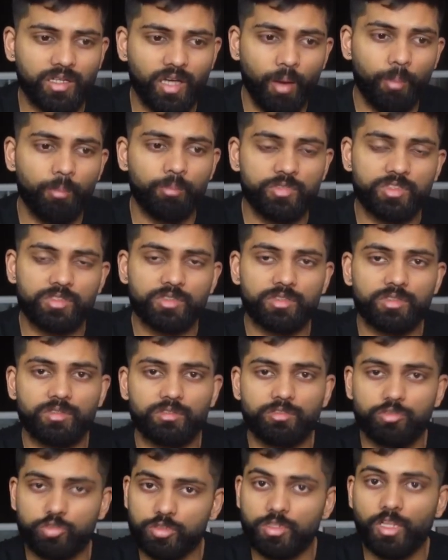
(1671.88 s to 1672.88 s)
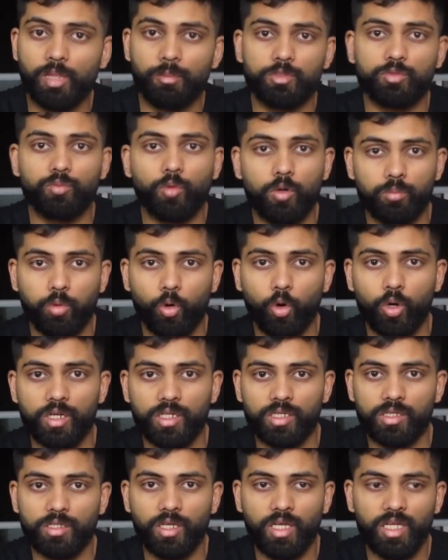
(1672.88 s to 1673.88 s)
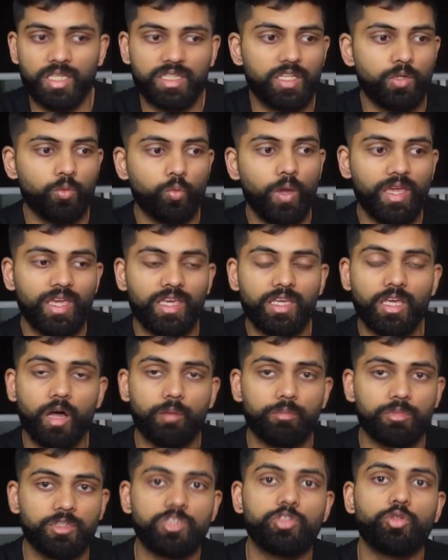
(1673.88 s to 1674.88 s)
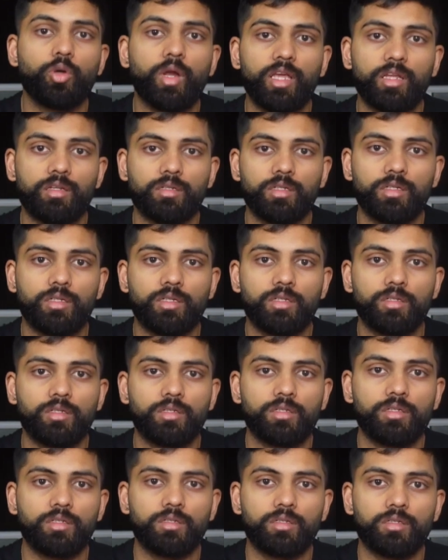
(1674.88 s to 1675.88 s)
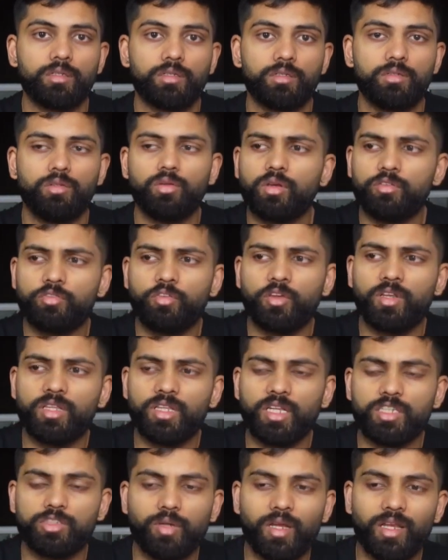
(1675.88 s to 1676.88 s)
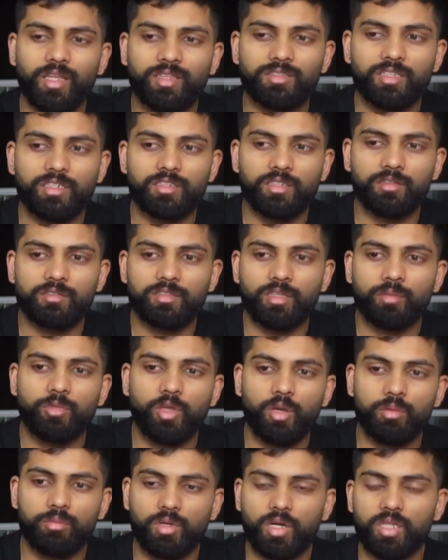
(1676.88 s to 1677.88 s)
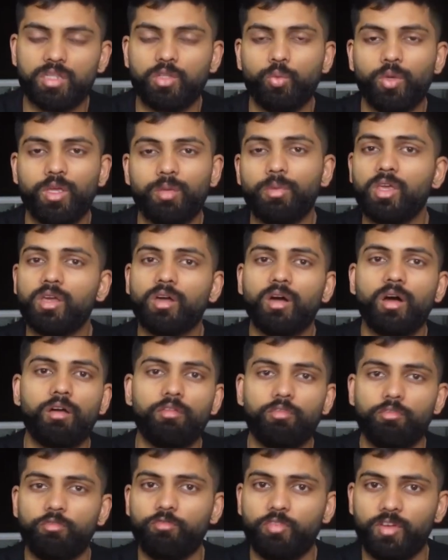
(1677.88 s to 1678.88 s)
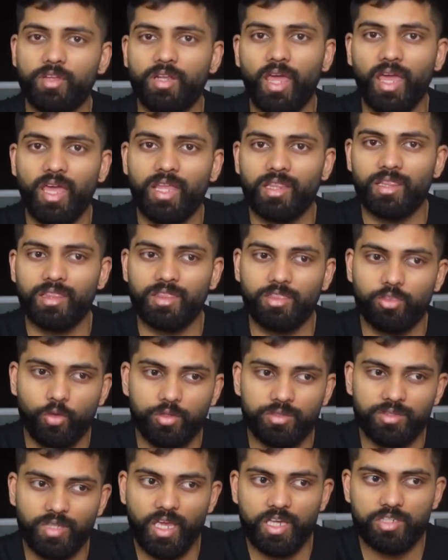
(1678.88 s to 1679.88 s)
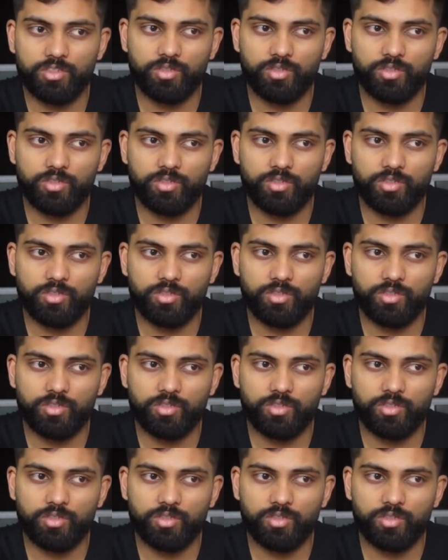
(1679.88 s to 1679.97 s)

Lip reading: is more important than waking up to train. You can fit in that training session sometime throughout the week, but you can't fit in those